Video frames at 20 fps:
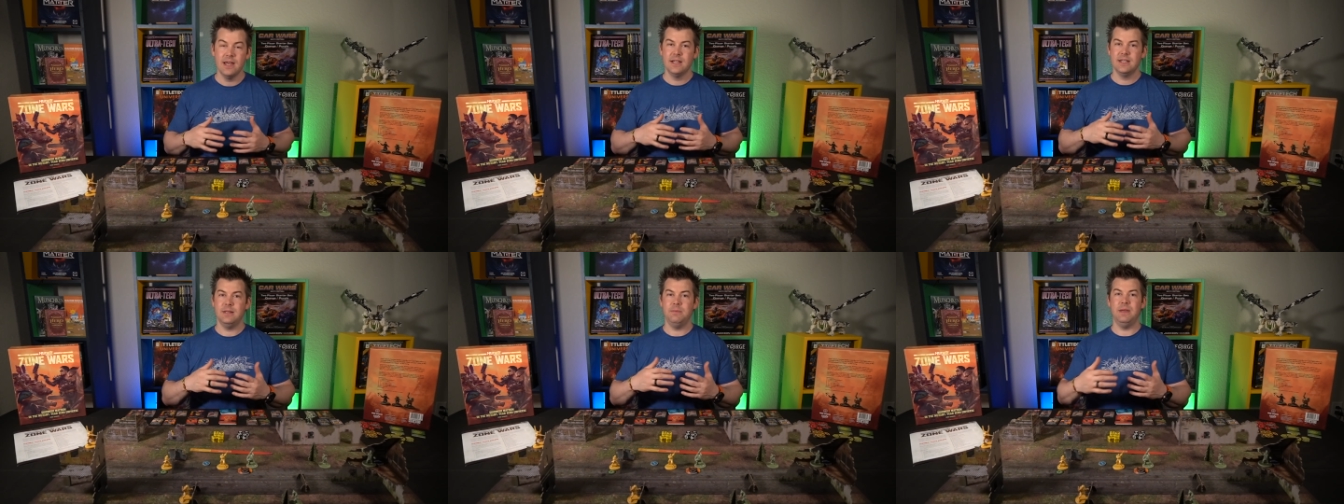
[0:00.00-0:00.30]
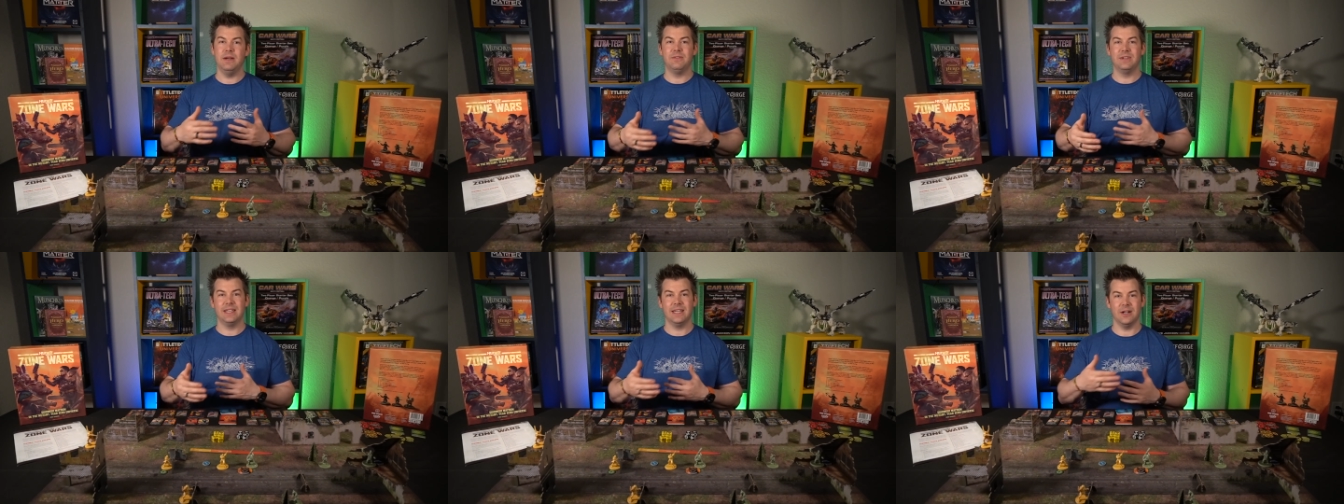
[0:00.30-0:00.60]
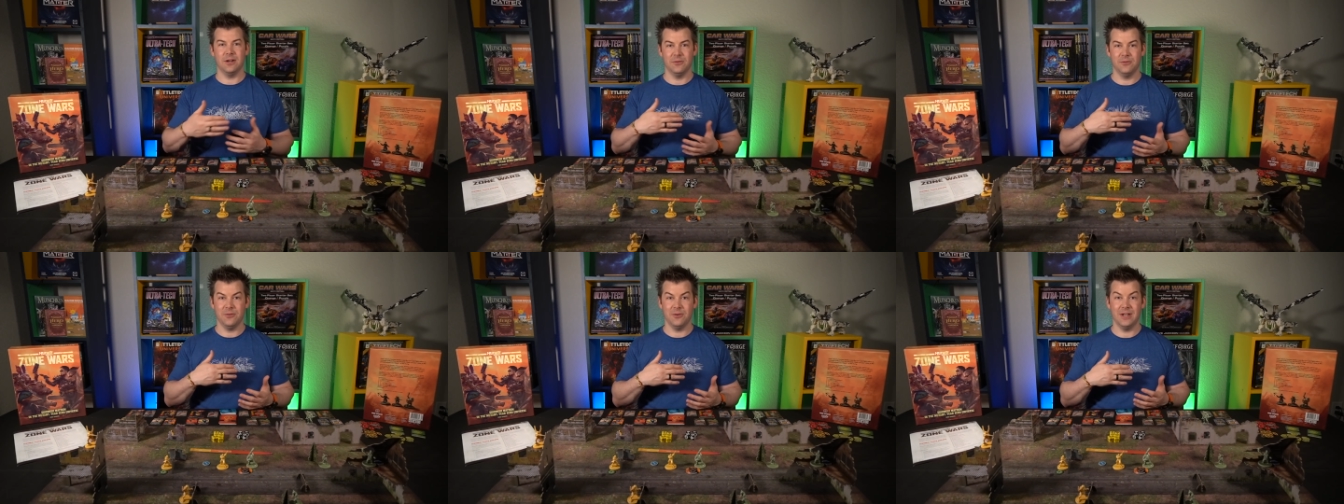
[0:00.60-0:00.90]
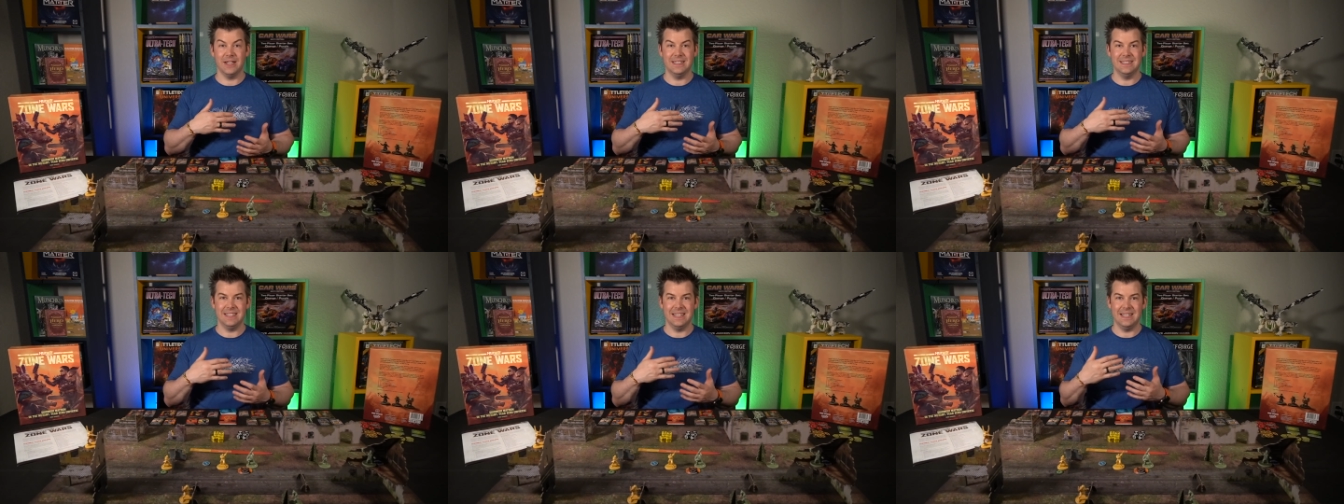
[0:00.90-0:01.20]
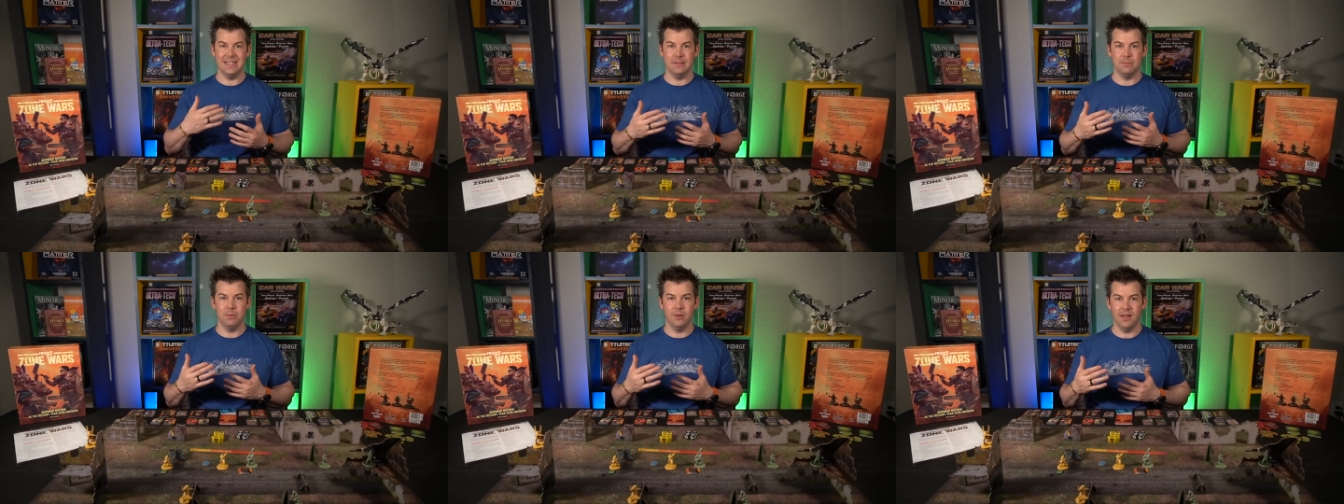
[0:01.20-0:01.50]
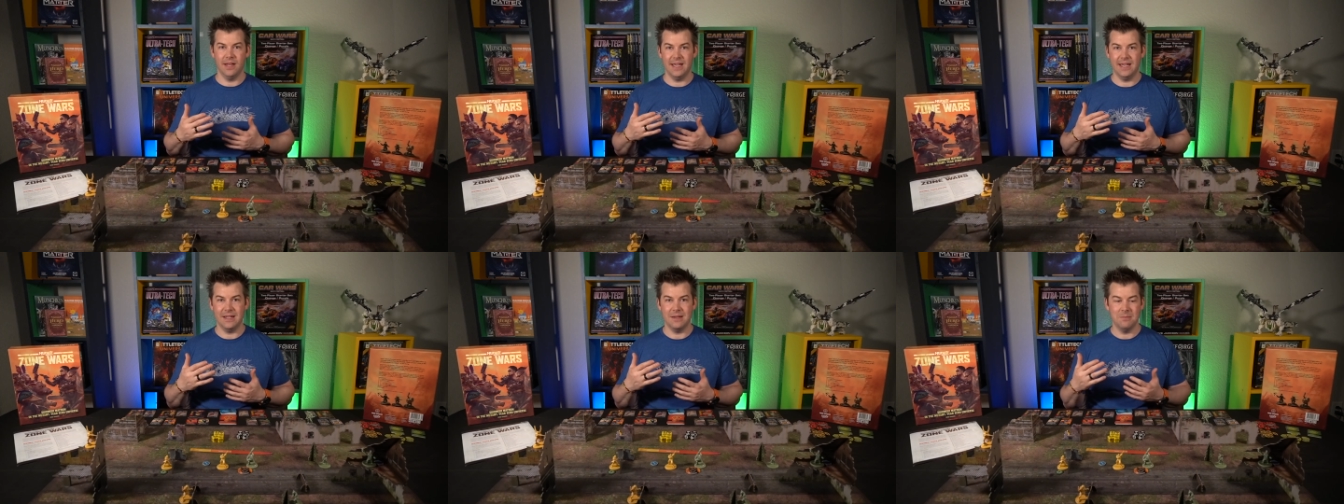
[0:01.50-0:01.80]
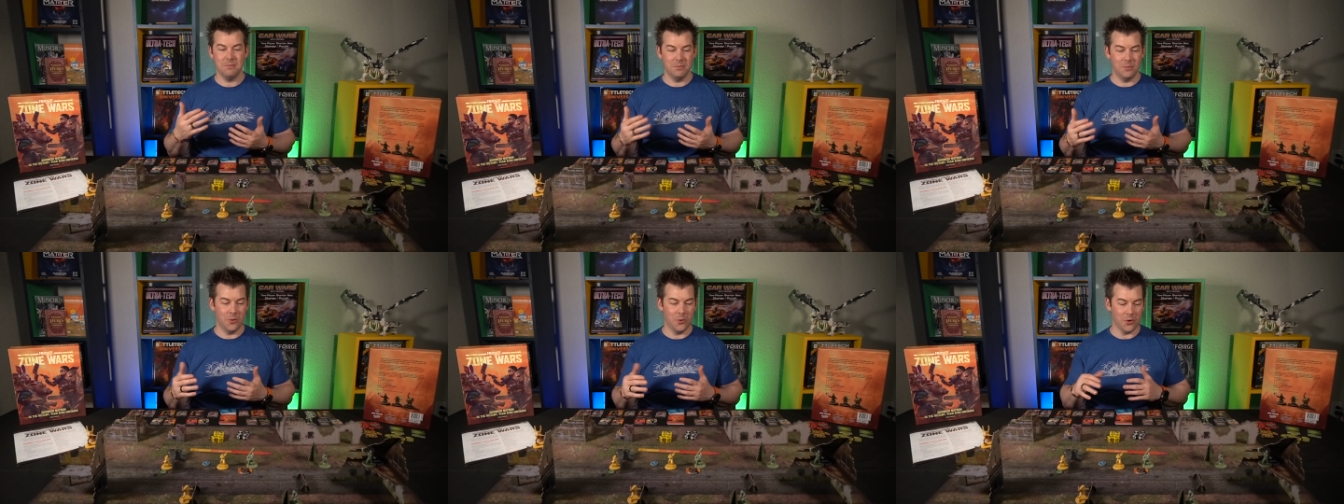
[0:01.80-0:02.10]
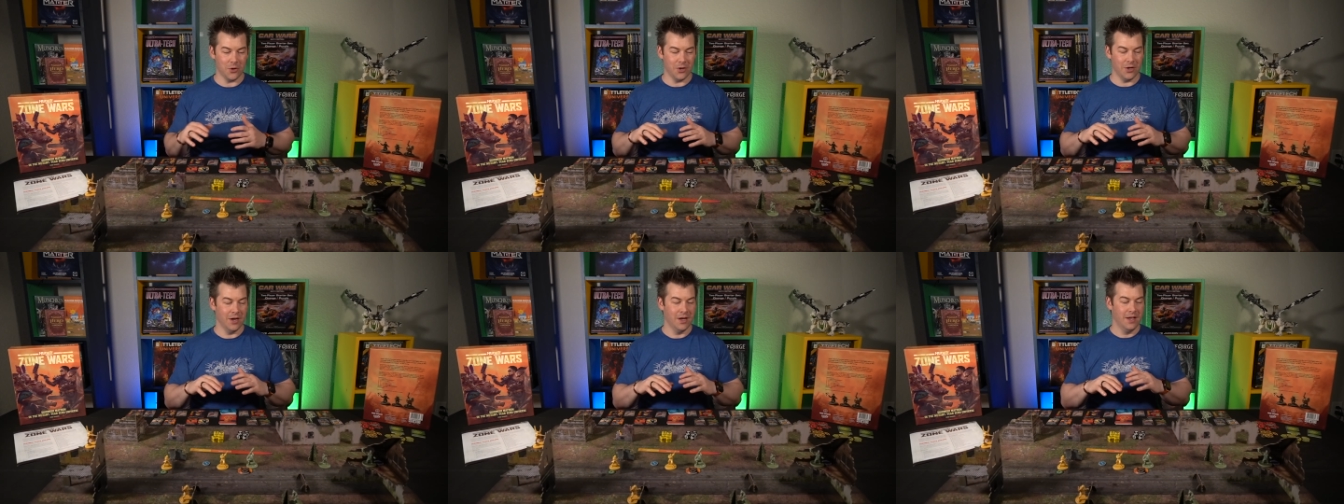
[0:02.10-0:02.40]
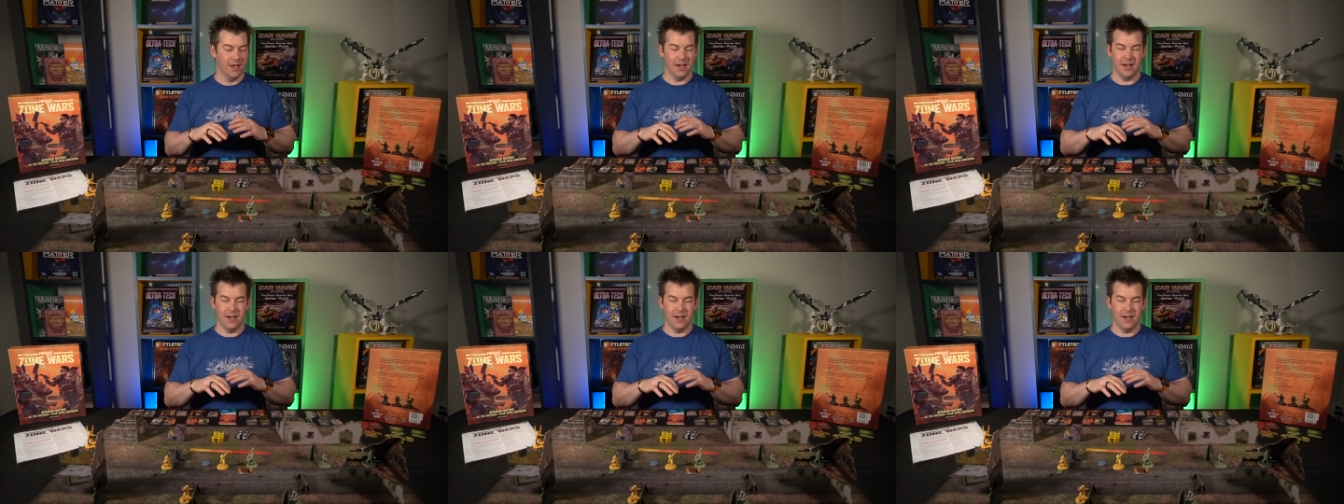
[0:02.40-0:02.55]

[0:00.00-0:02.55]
to be able to get our friends into playing more